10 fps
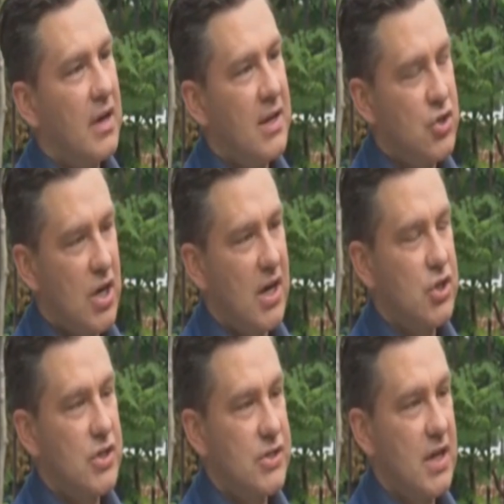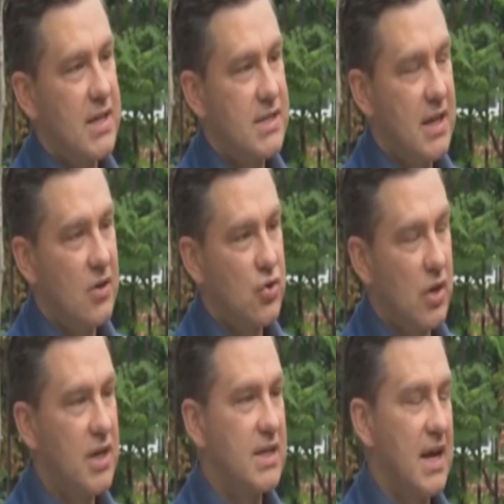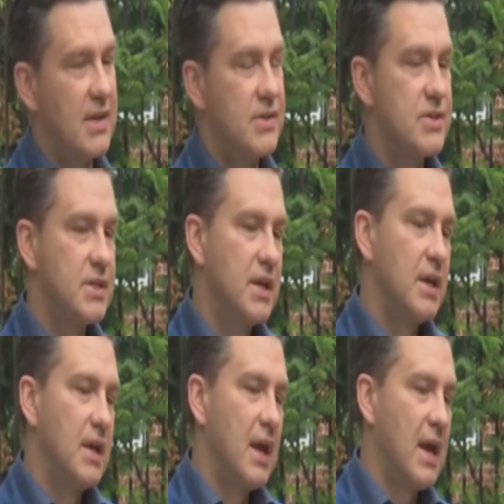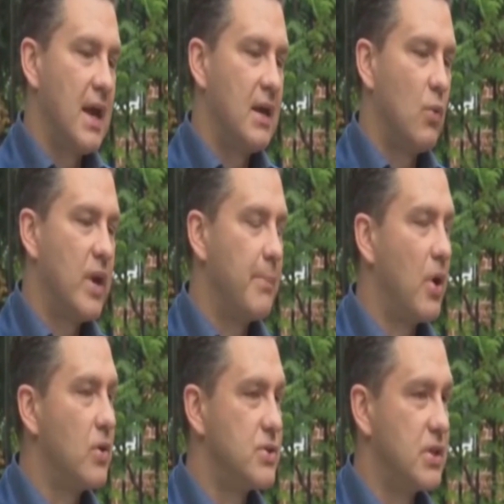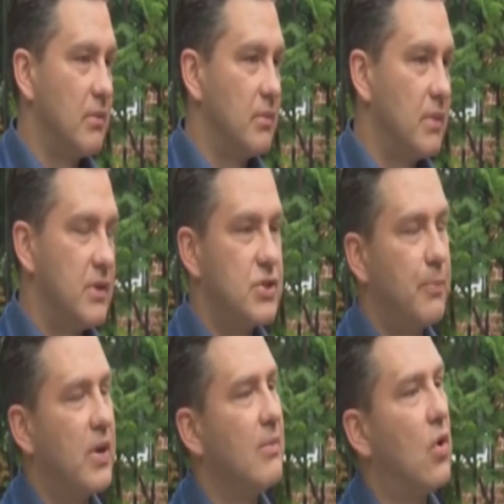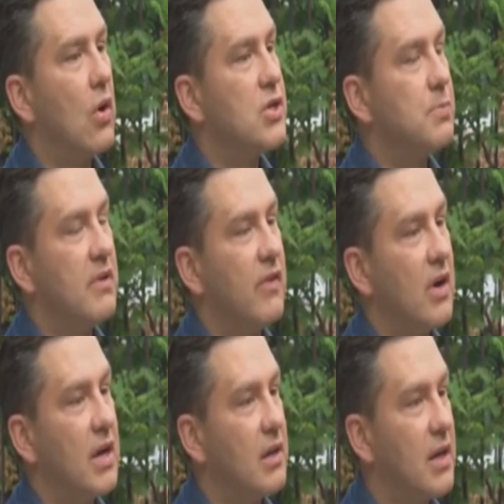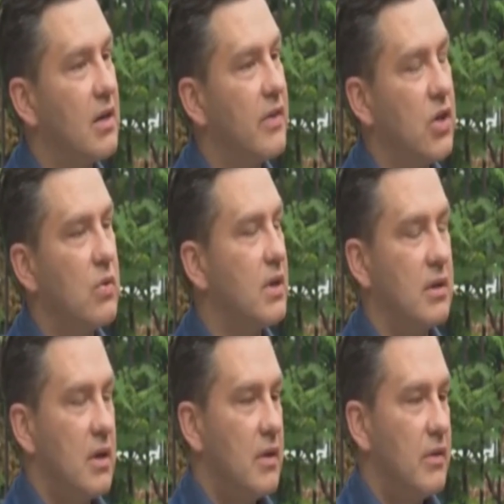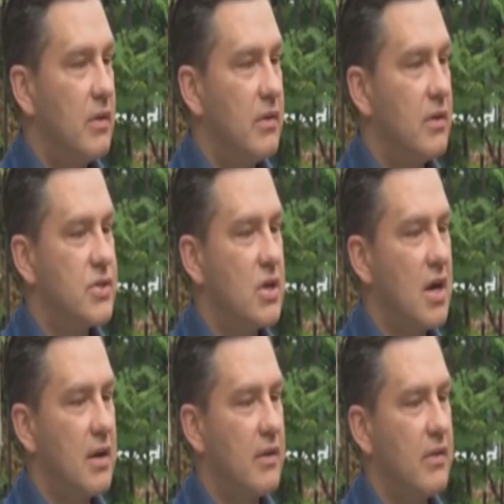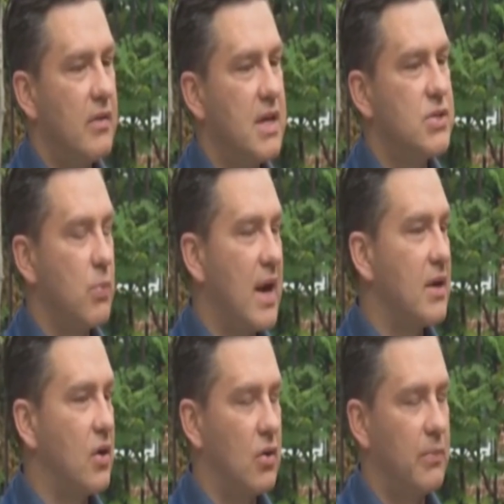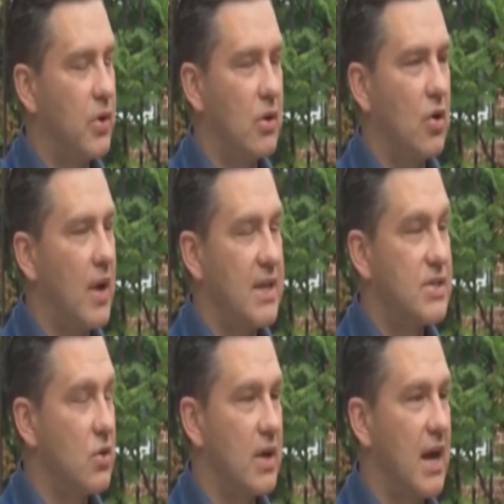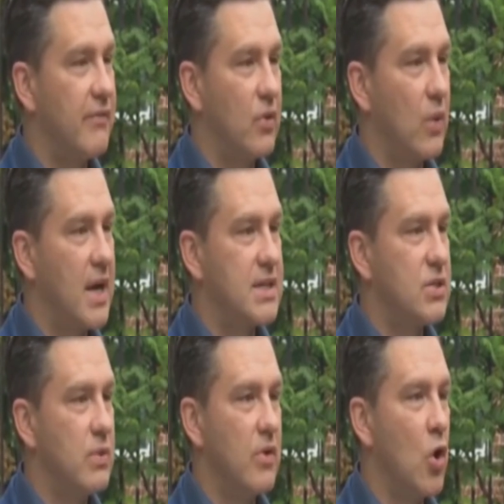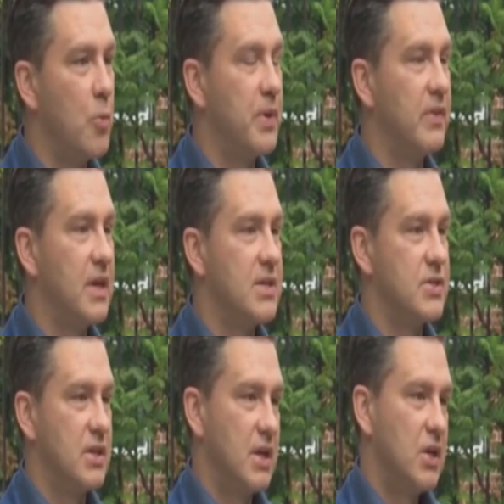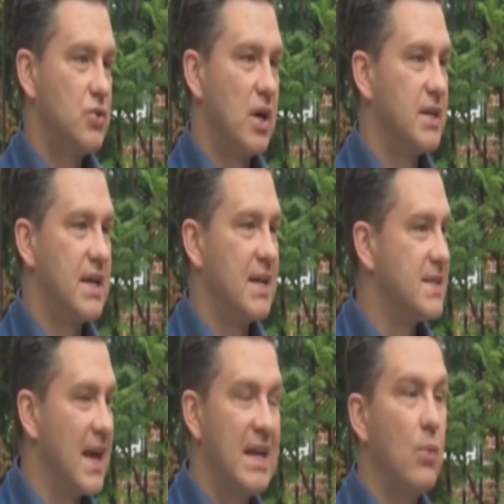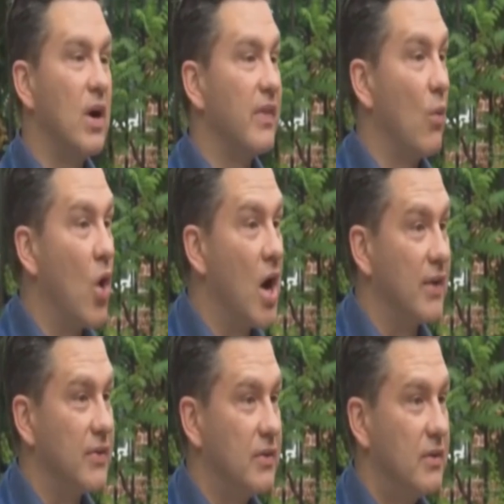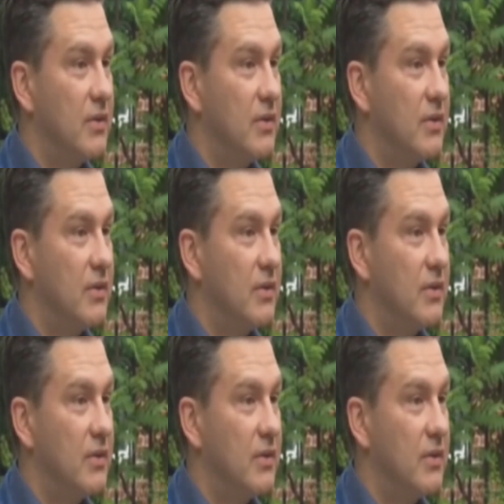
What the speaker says: injection sites. They are drug dens, and we oppose them. The Supreme Court has been very clear that these radical bureaucrats don't have the right to open these drug dens anywhere they want.